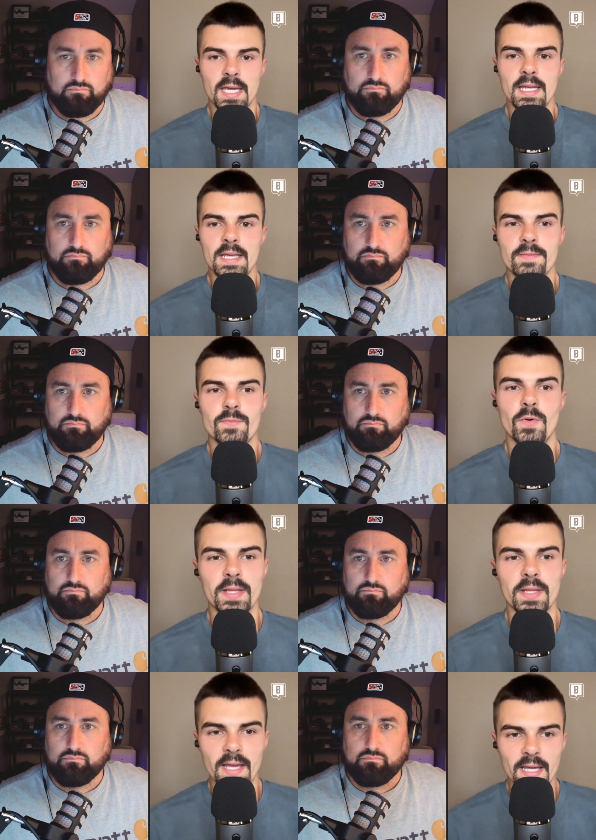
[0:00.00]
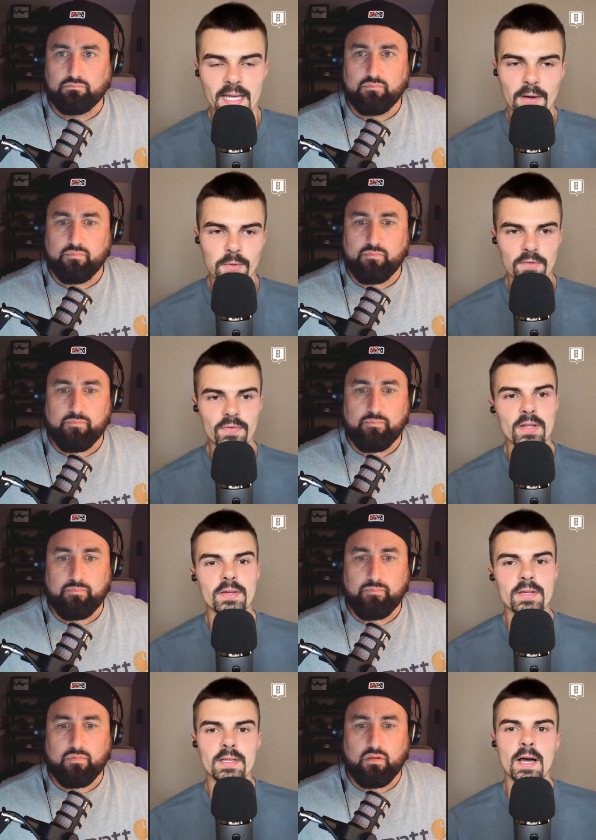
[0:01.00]
Speaker 1: Kenny, what do we think? How we
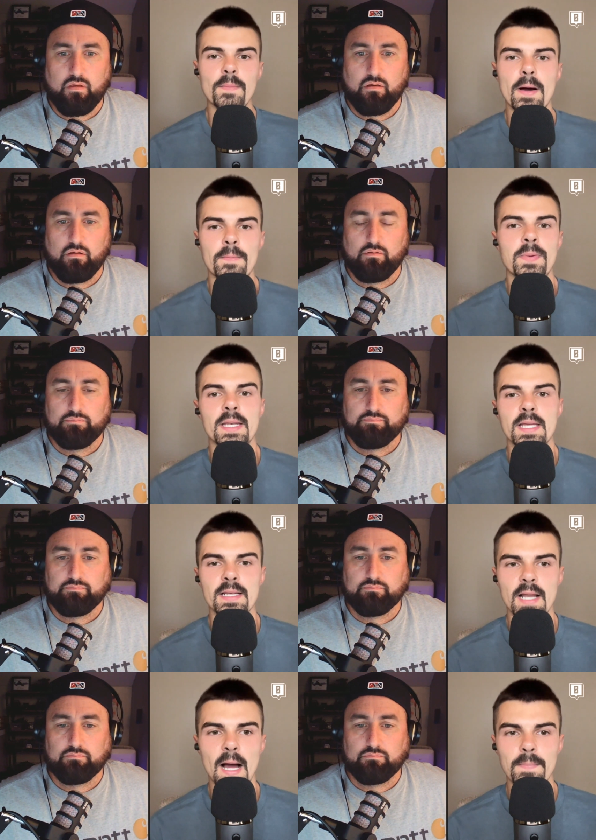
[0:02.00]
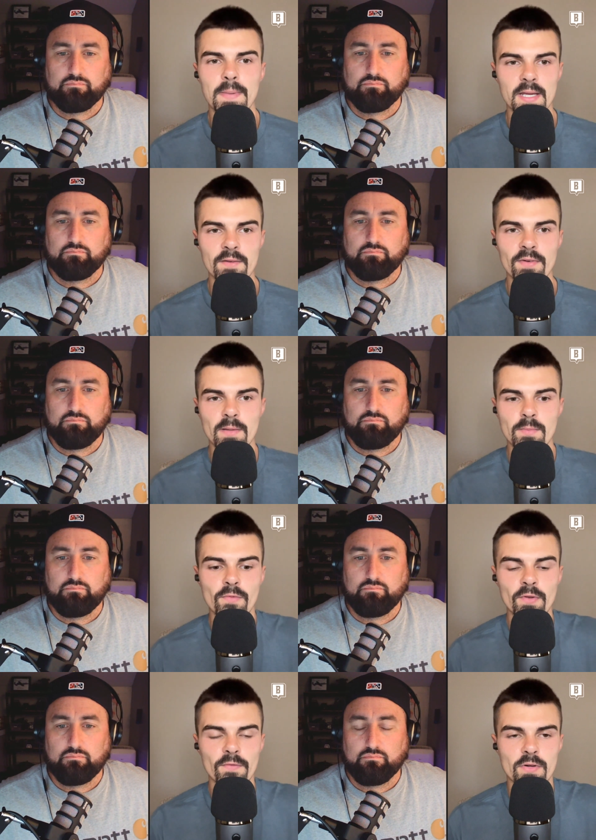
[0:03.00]
feeling about Penny not being available
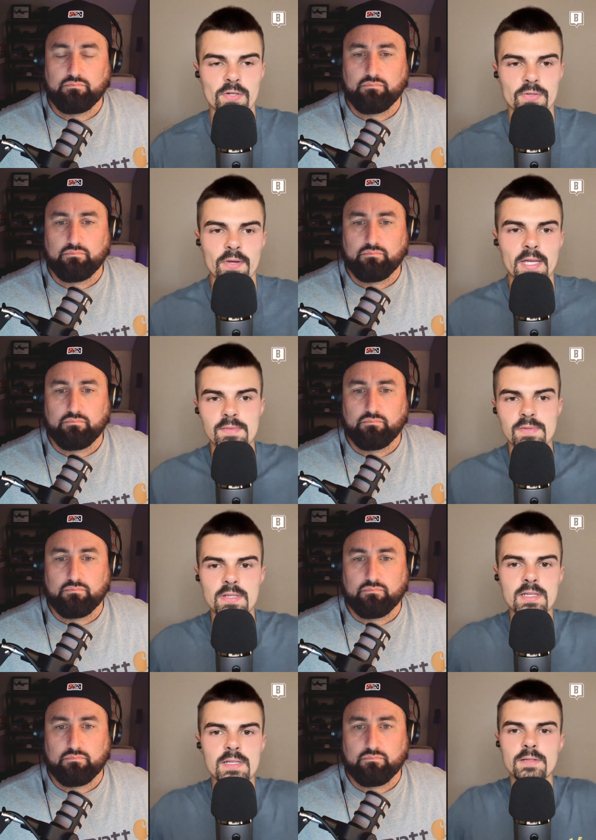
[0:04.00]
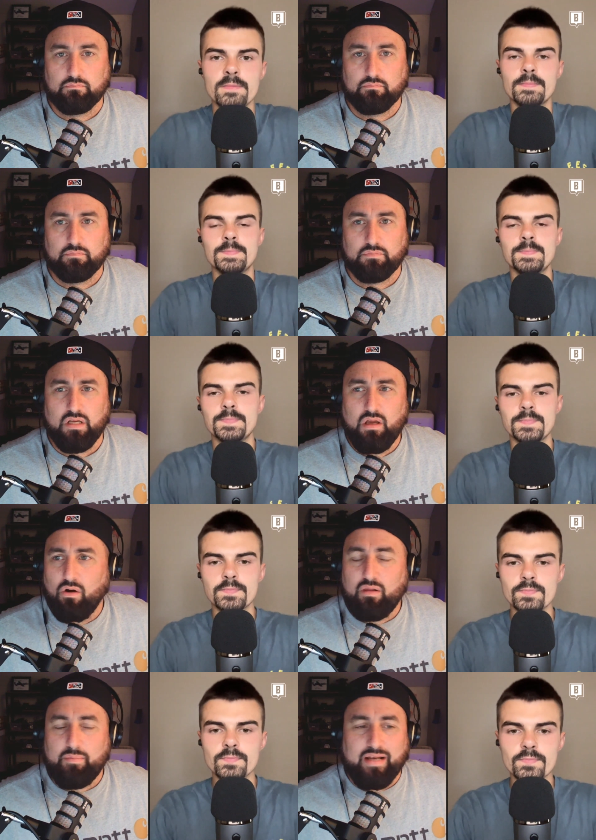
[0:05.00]
for the first three games of the season?
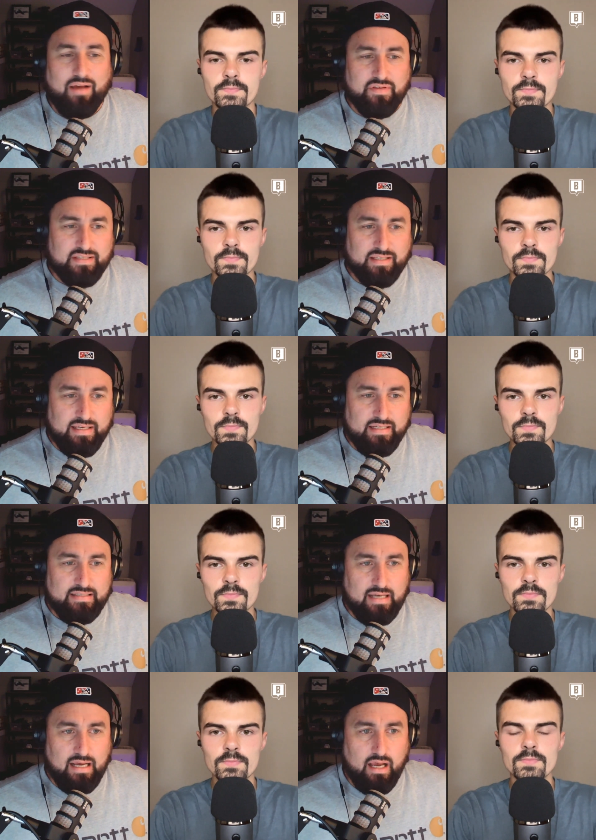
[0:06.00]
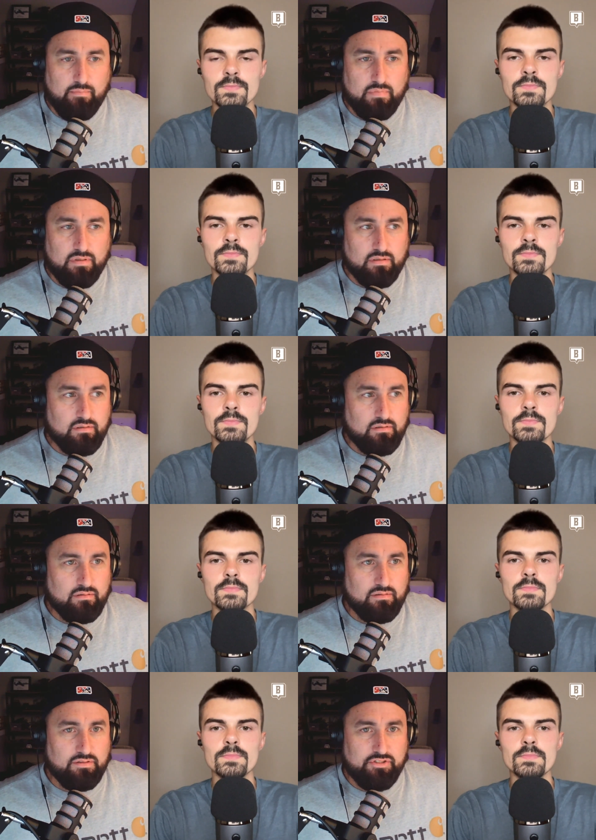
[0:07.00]
Speaker 2: Well, I mean, obviously, anytime
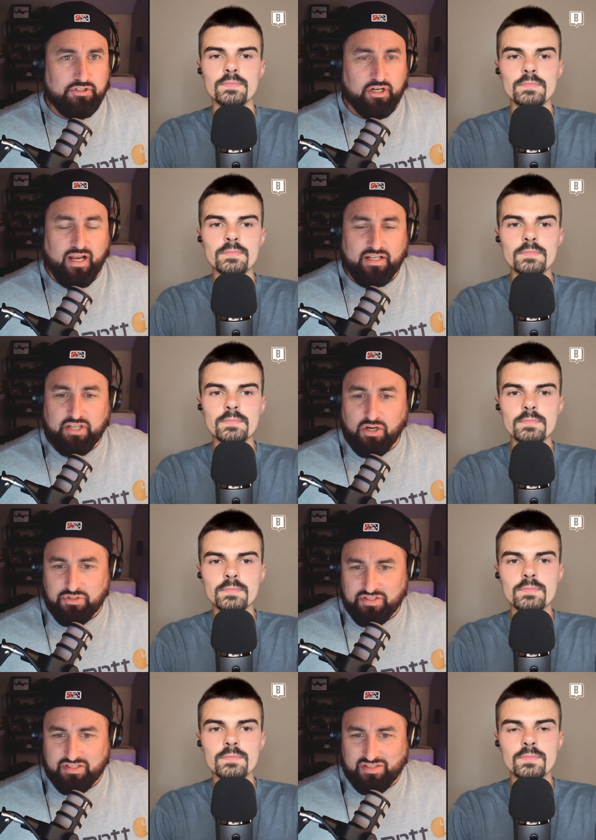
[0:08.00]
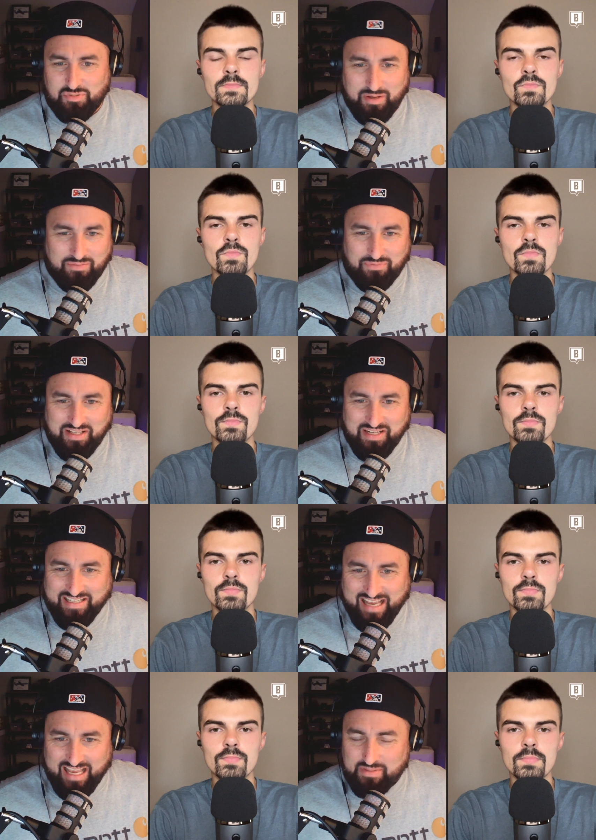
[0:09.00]
your head coach is suspended for any
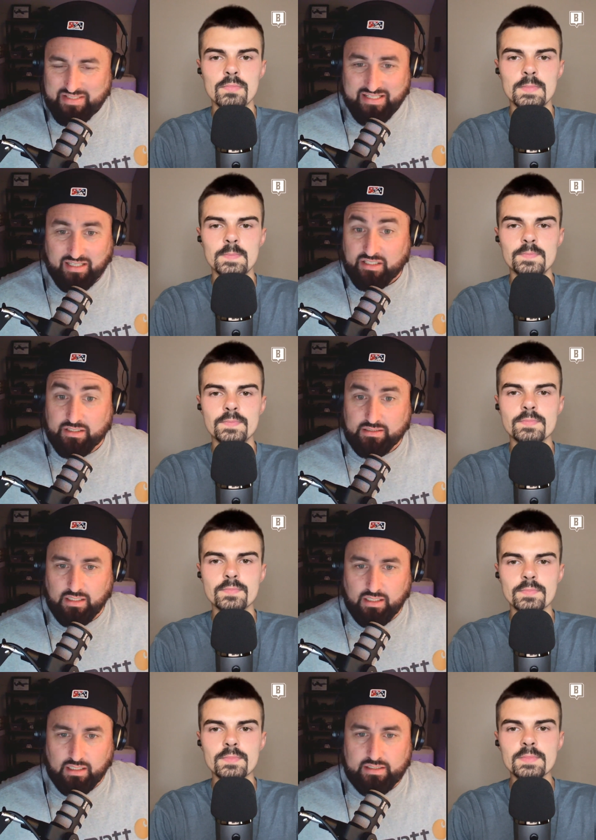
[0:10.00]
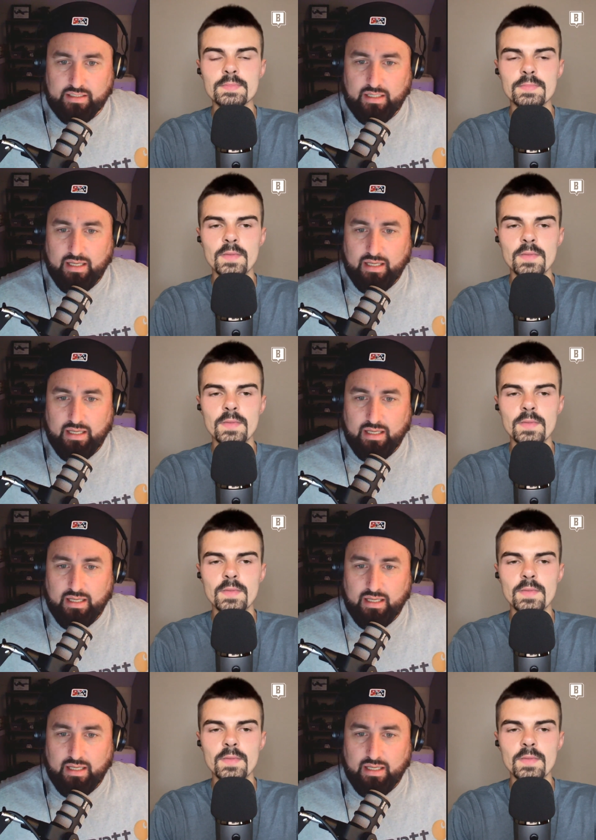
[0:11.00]
game, it's not a good look.